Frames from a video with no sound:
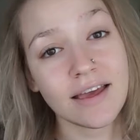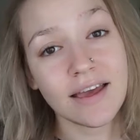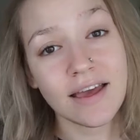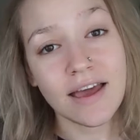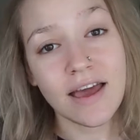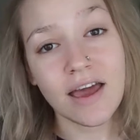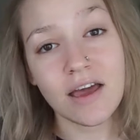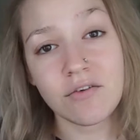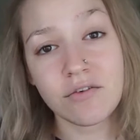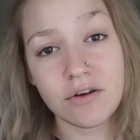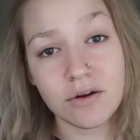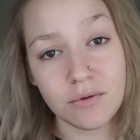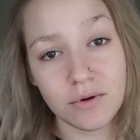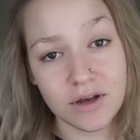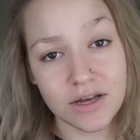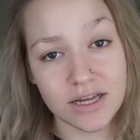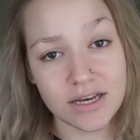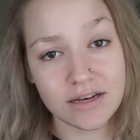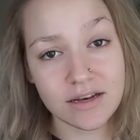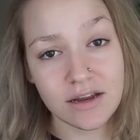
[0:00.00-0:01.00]
Hey
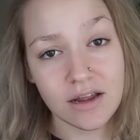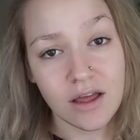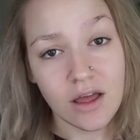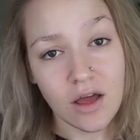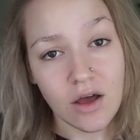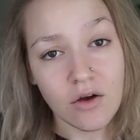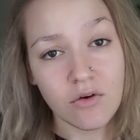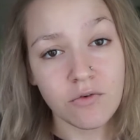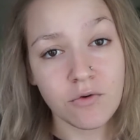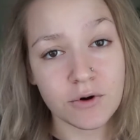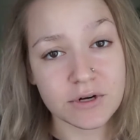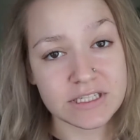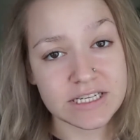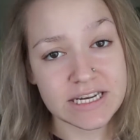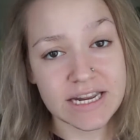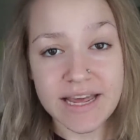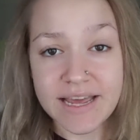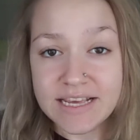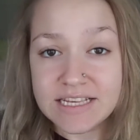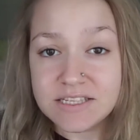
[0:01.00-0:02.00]
everyone! For
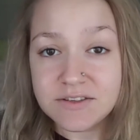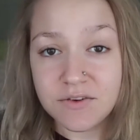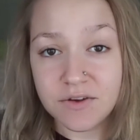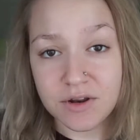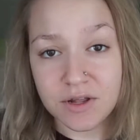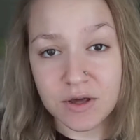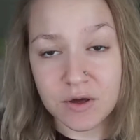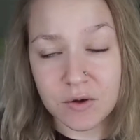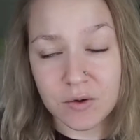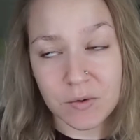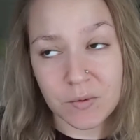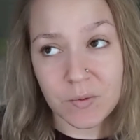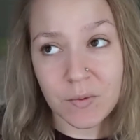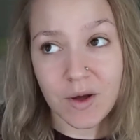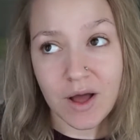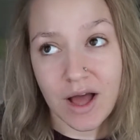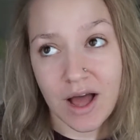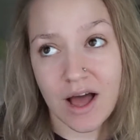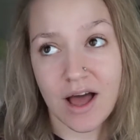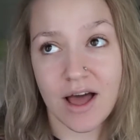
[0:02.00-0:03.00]
today's video,
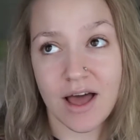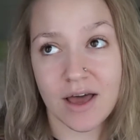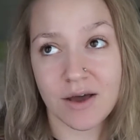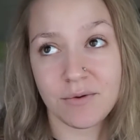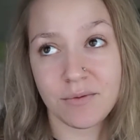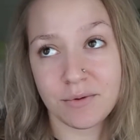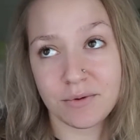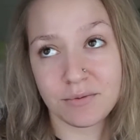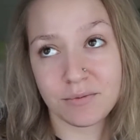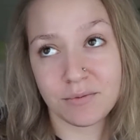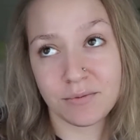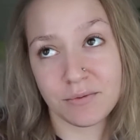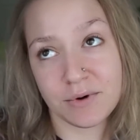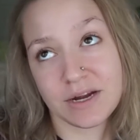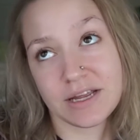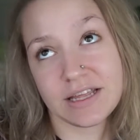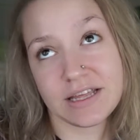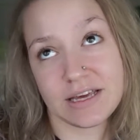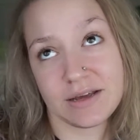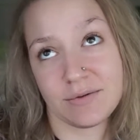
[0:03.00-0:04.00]
I would
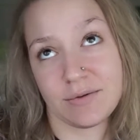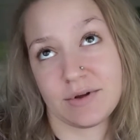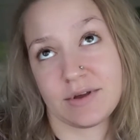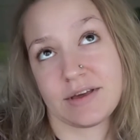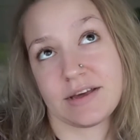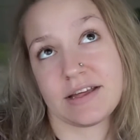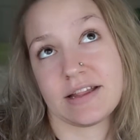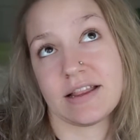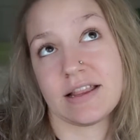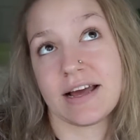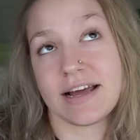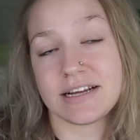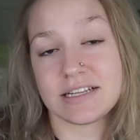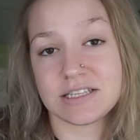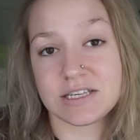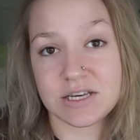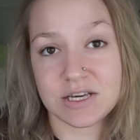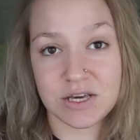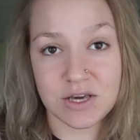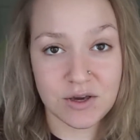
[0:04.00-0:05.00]
really like
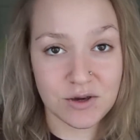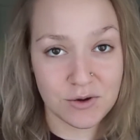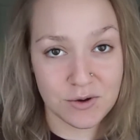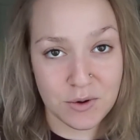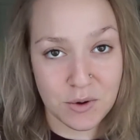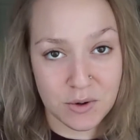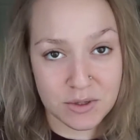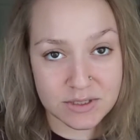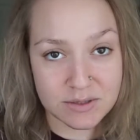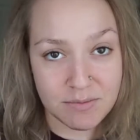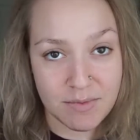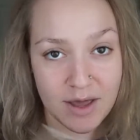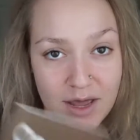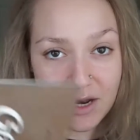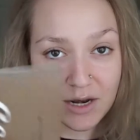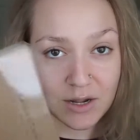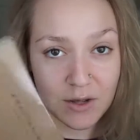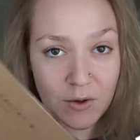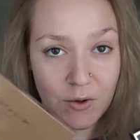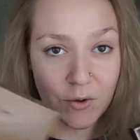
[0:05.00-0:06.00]
to use my
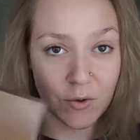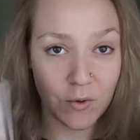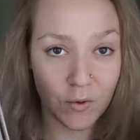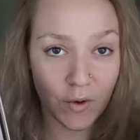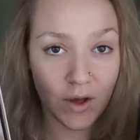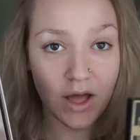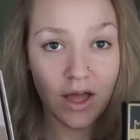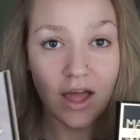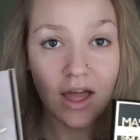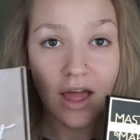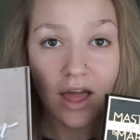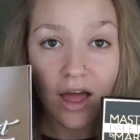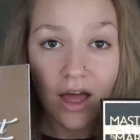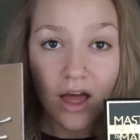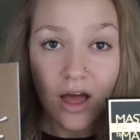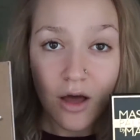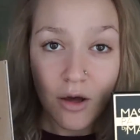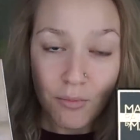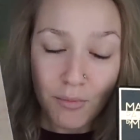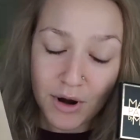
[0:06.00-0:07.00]
new
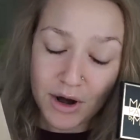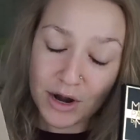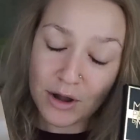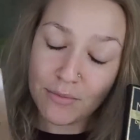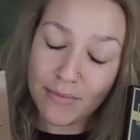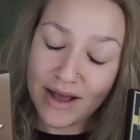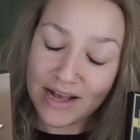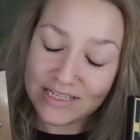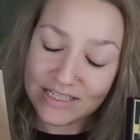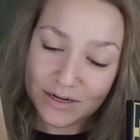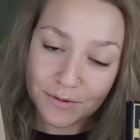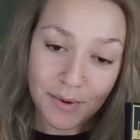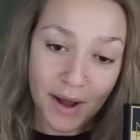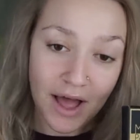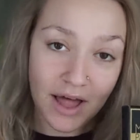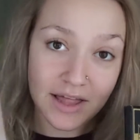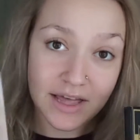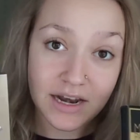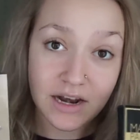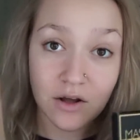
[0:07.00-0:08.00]
Mario Master
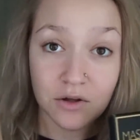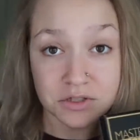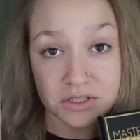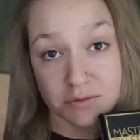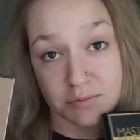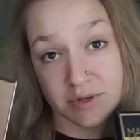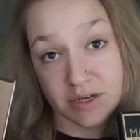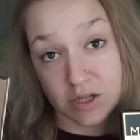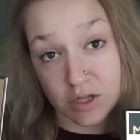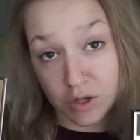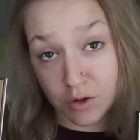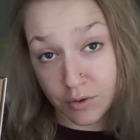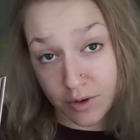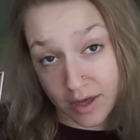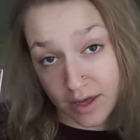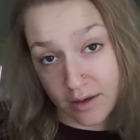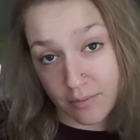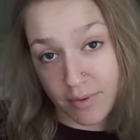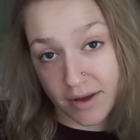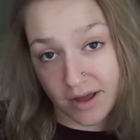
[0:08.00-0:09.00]
Palette Ultimate Glow
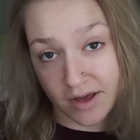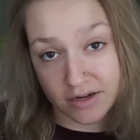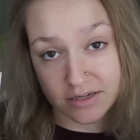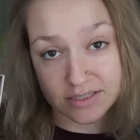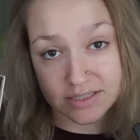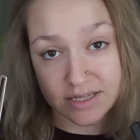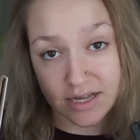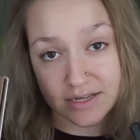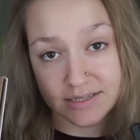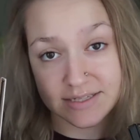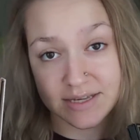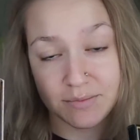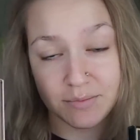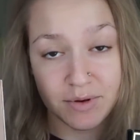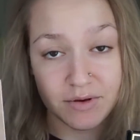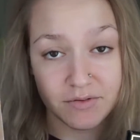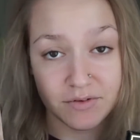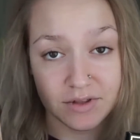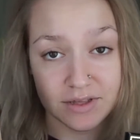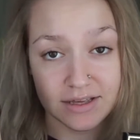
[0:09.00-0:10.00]
Kit by Anastasia
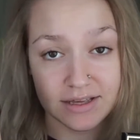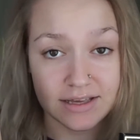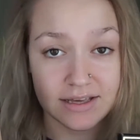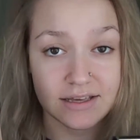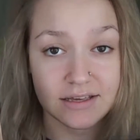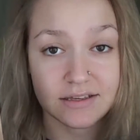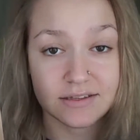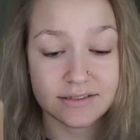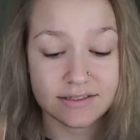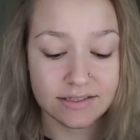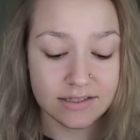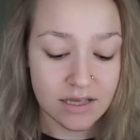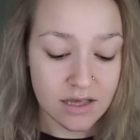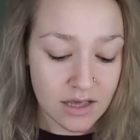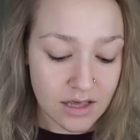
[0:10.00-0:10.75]
Beverly Hills.